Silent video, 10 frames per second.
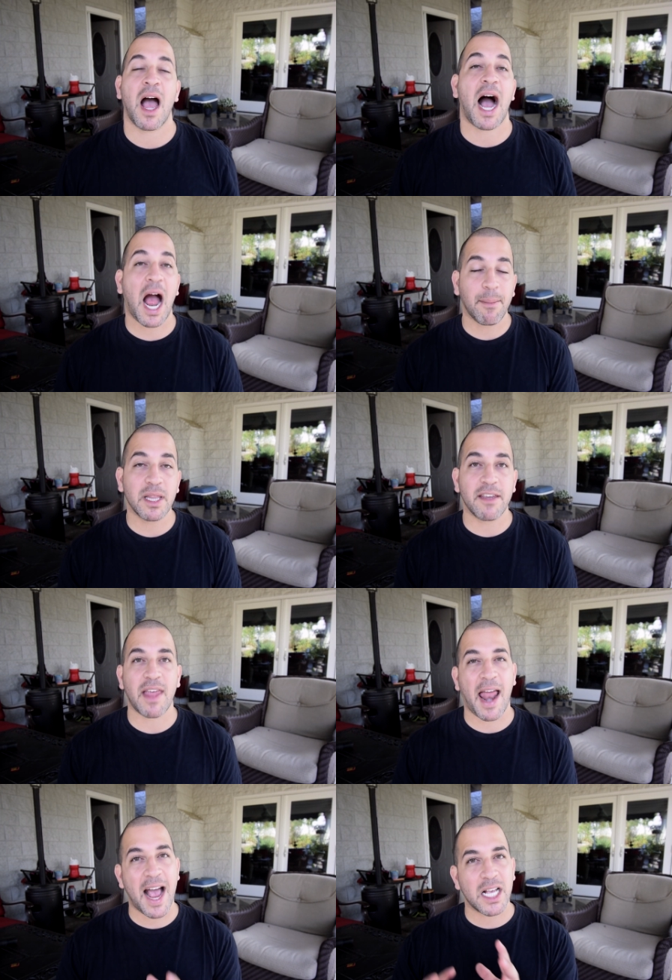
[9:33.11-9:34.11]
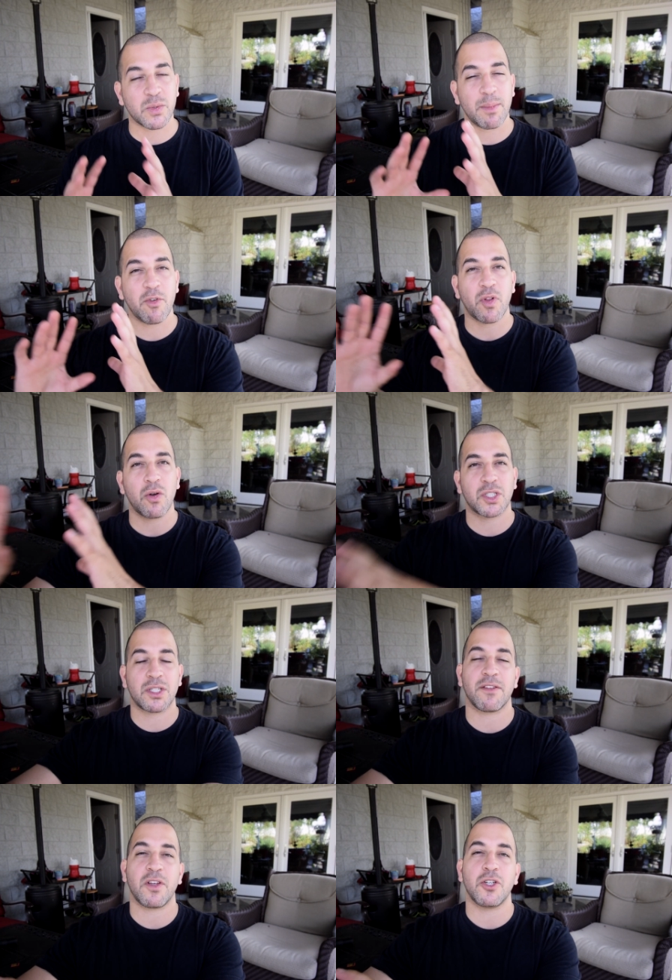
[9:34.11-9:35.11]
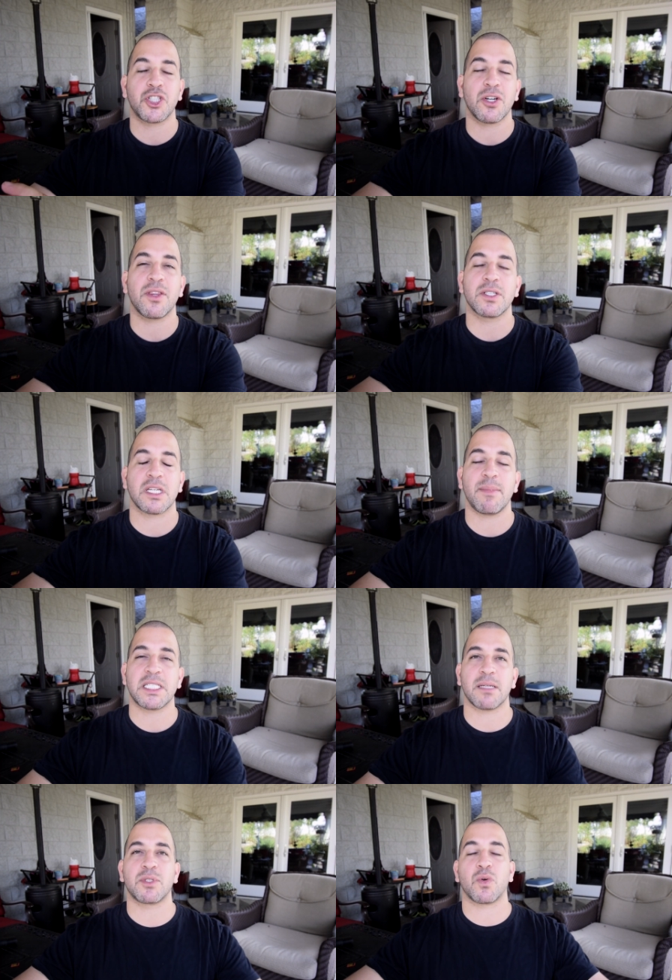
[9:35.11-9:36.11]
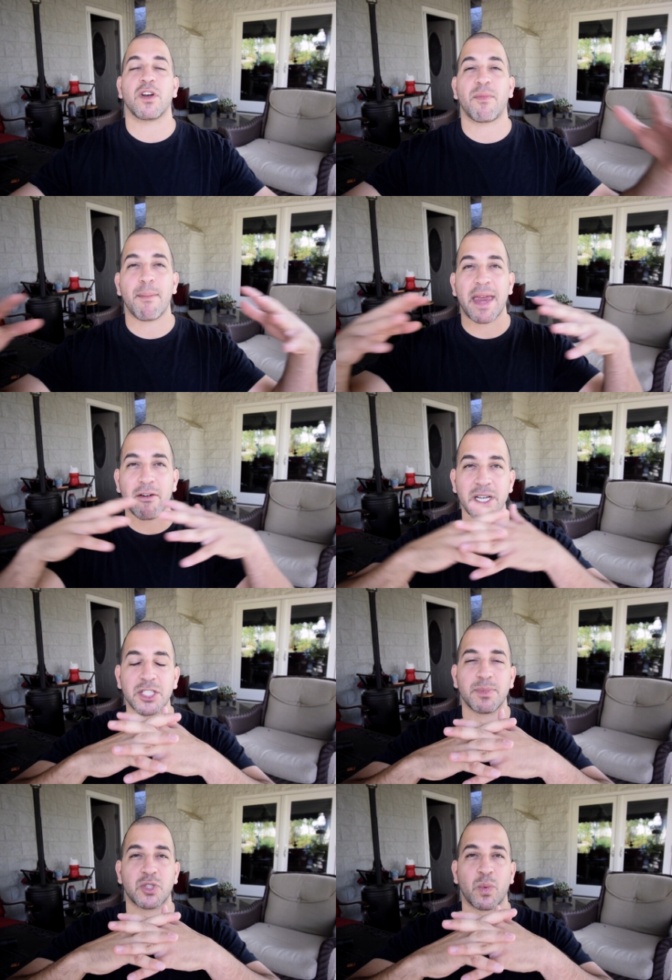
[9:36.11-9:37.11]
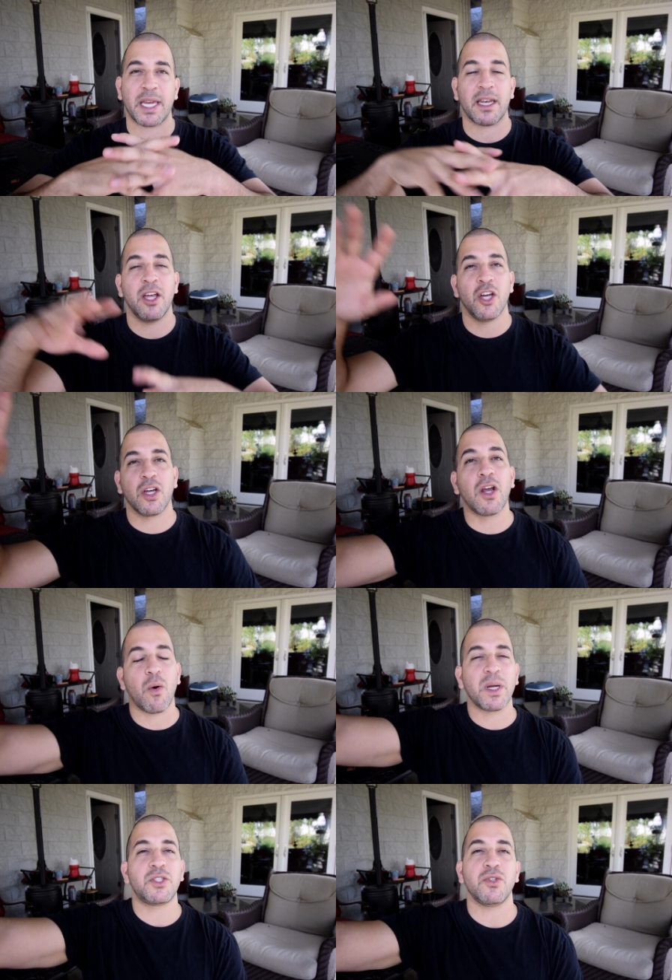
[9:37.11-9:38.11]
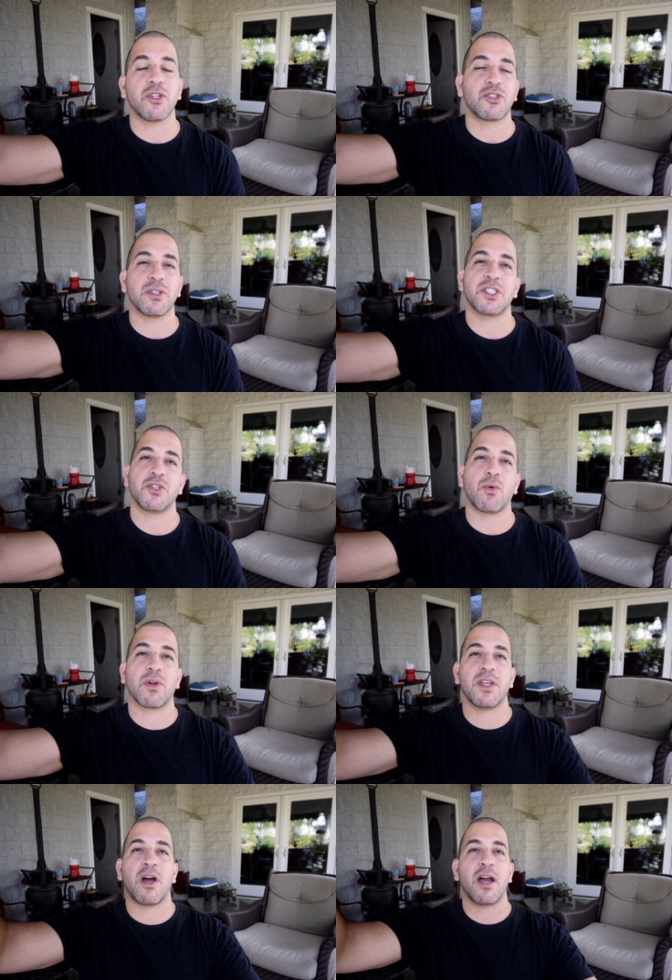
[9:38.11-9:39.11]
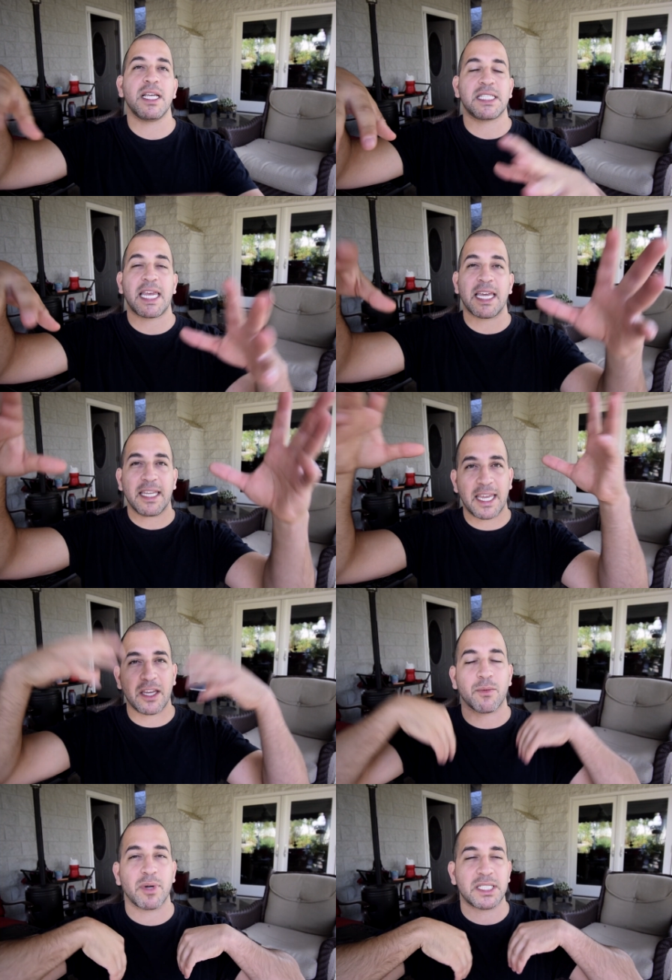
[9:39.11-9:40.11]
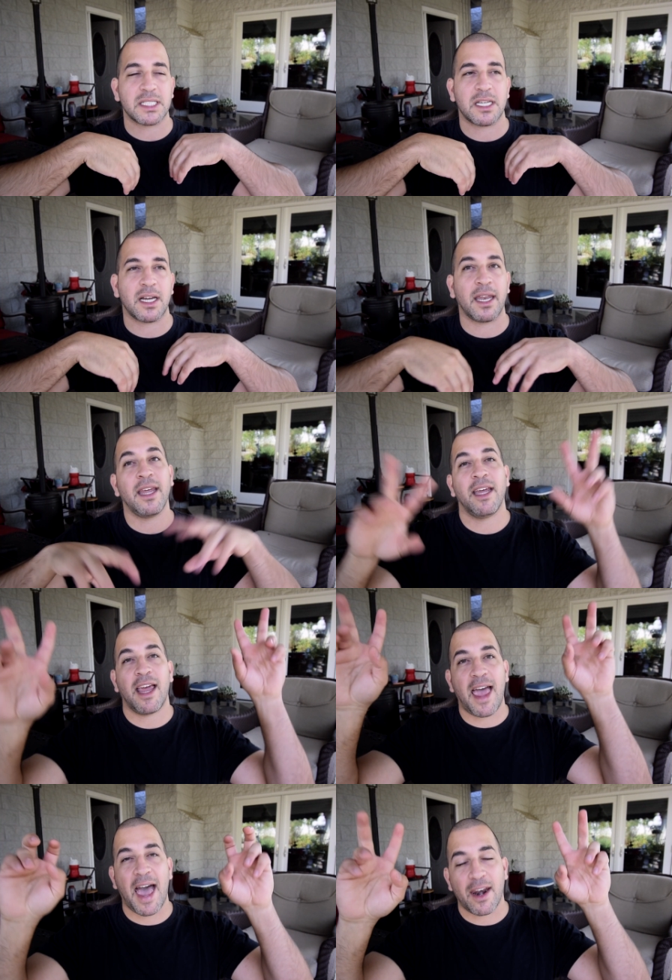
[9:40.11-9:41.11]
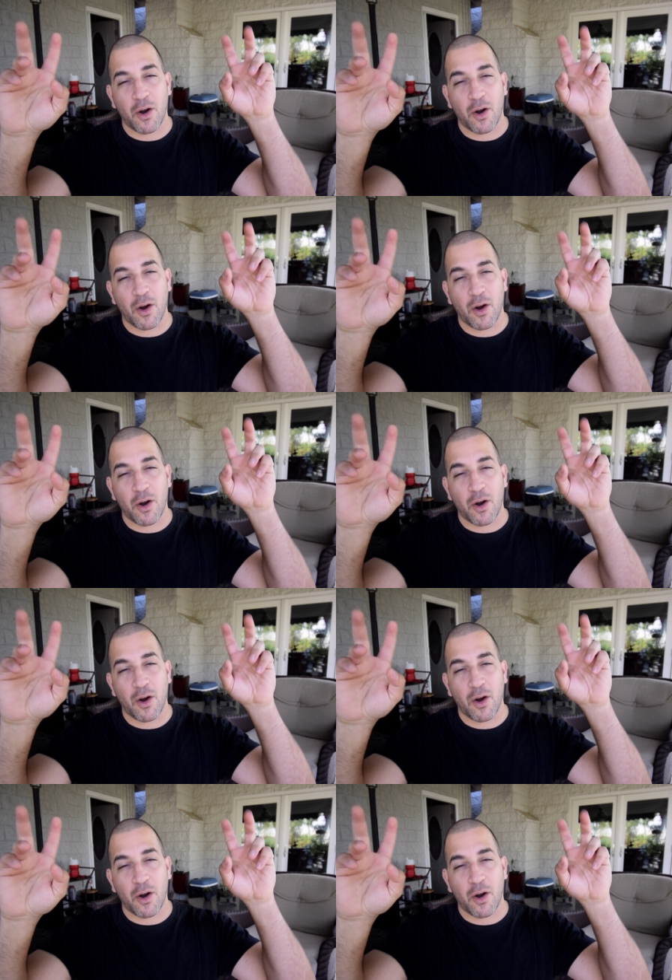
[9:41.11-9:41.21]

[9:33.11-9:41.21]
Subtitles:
I believe that as we move closer to the future, there's going to be some sort of marriage between going to your traditional orthodontist and getting your braces done at